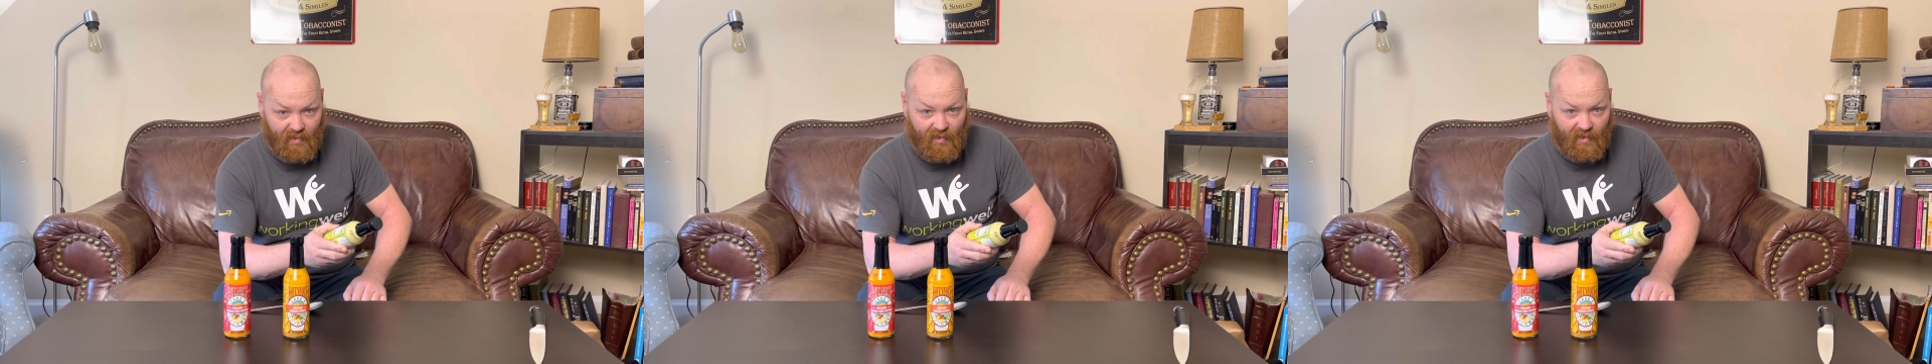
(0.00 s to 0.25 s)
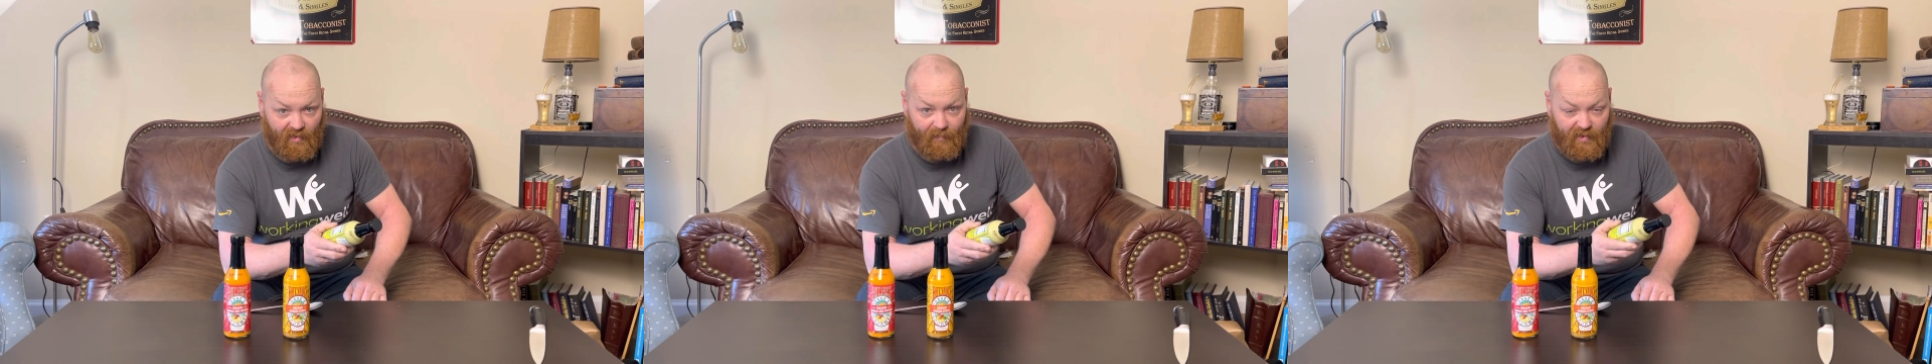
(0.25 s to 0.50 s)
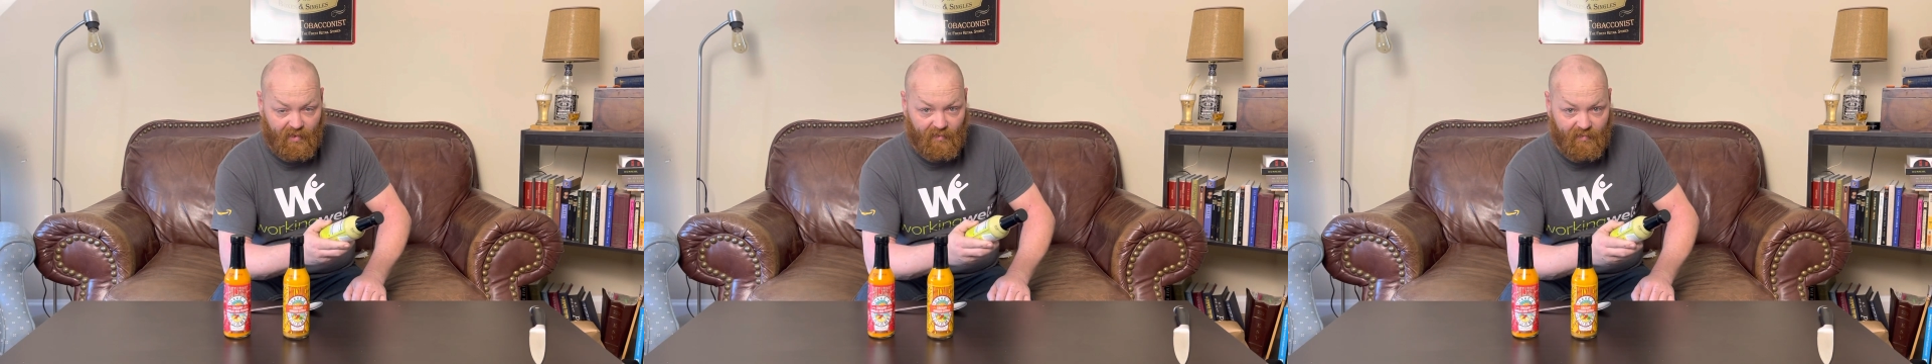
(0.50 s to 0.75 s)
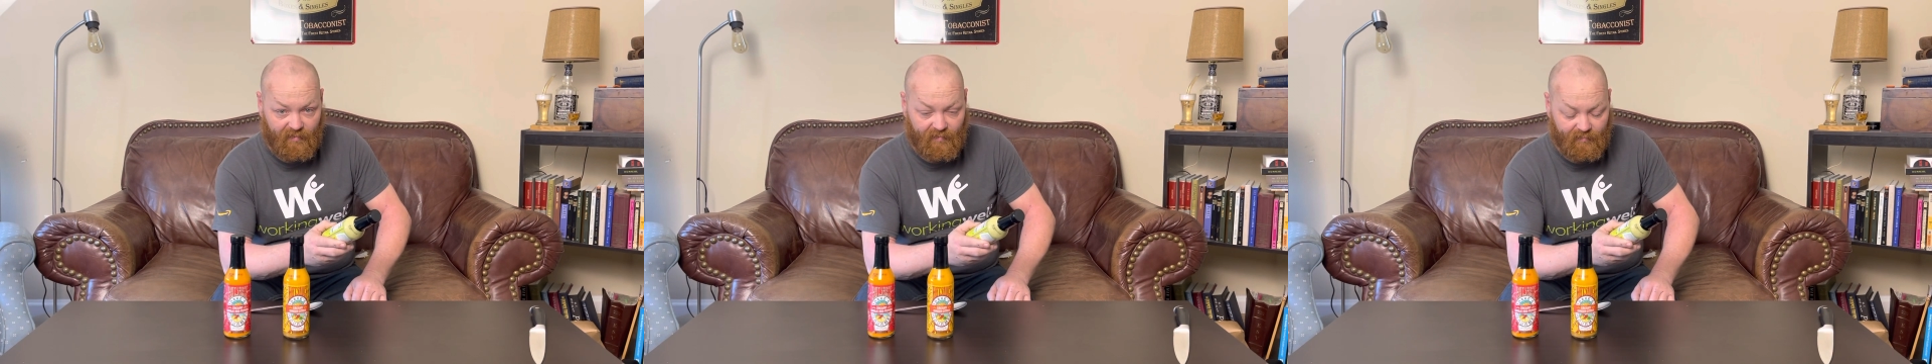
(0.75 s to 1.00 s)

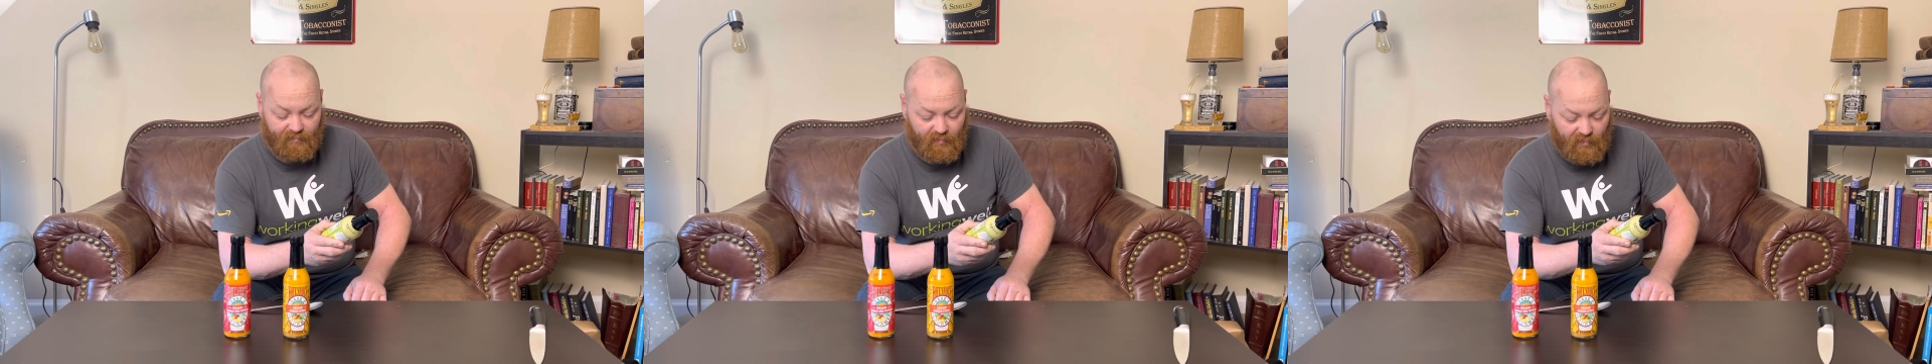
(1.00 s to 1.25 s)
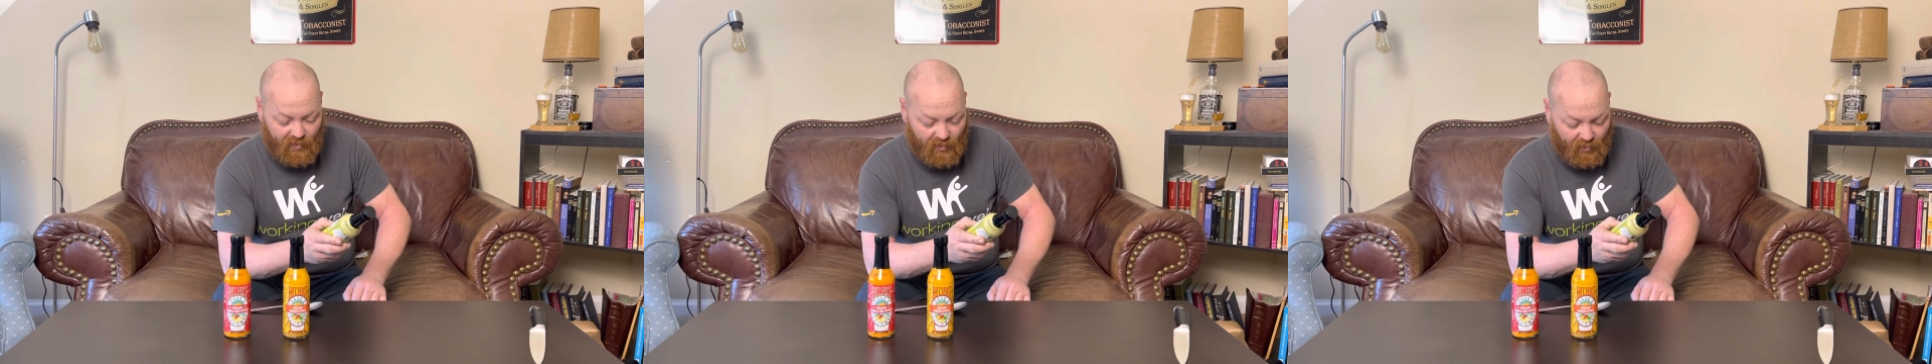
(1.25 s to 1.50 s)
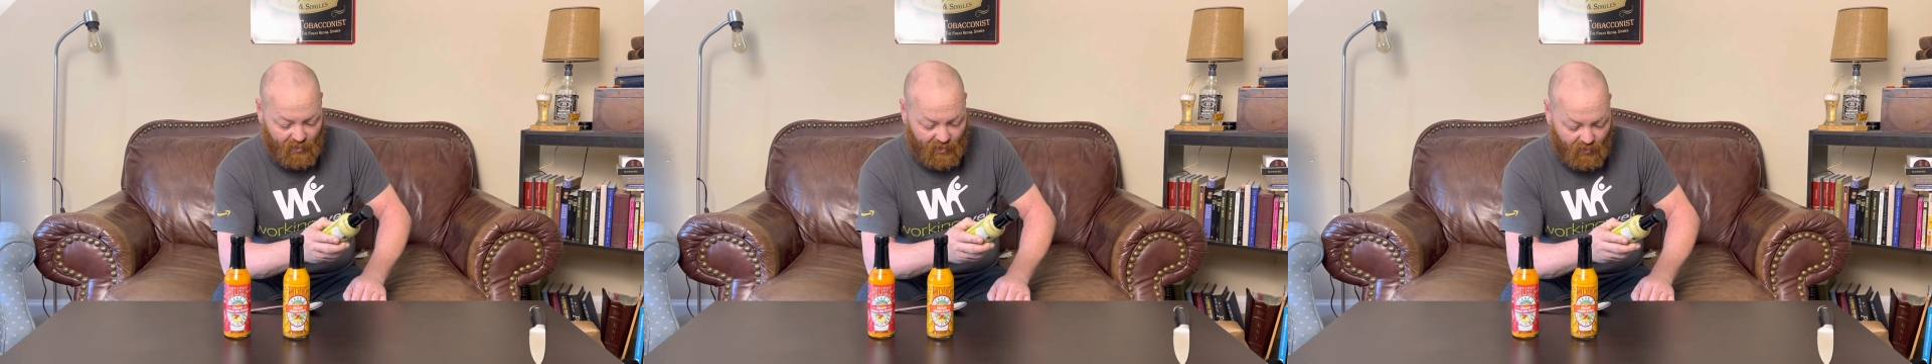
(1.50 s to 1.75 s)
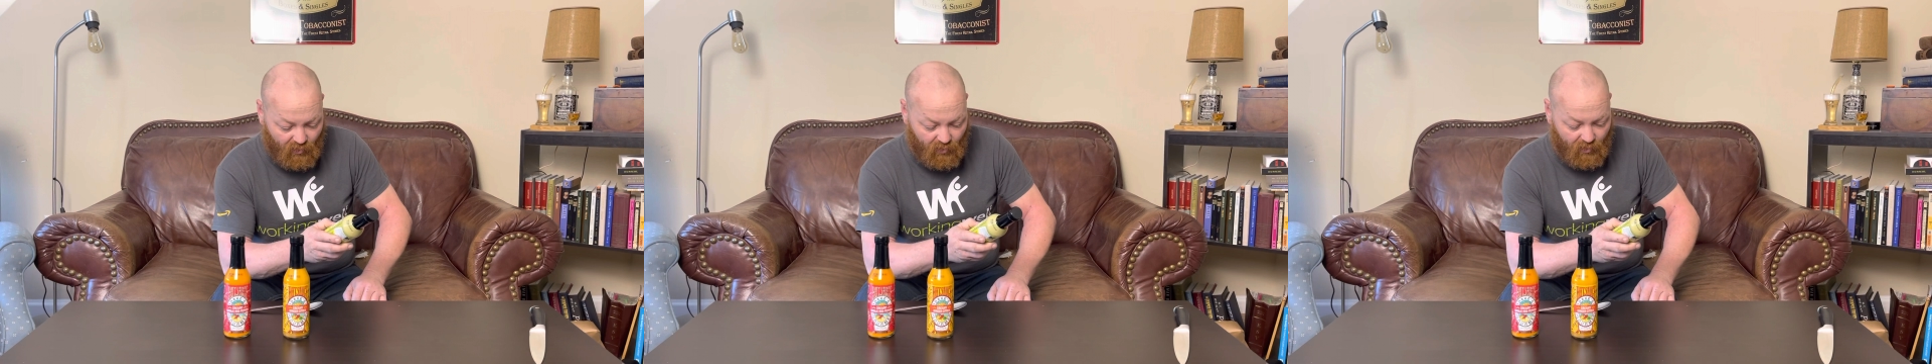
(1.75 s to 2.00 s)
jalapenos. All right,
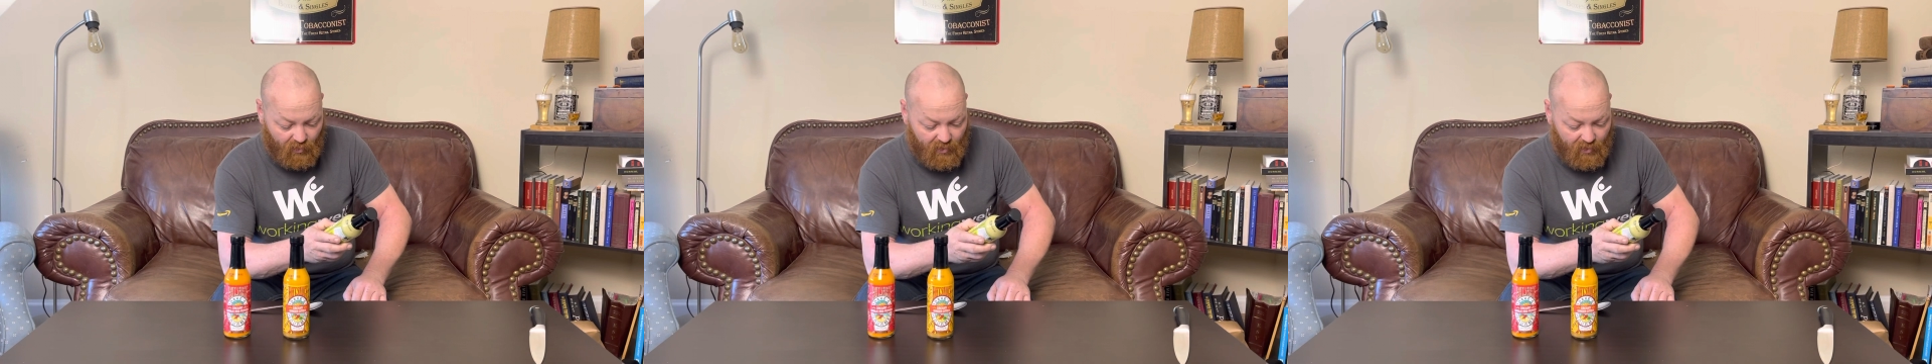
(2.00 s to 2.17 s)
cool.